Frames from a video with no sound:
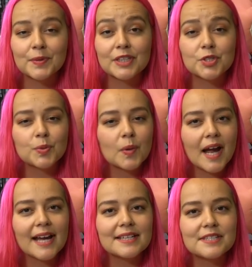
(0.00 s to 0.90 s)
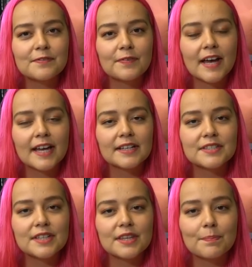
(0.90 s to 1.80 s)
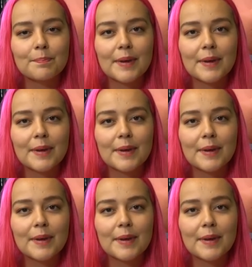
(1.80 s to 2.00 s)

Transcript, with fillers: we try to find the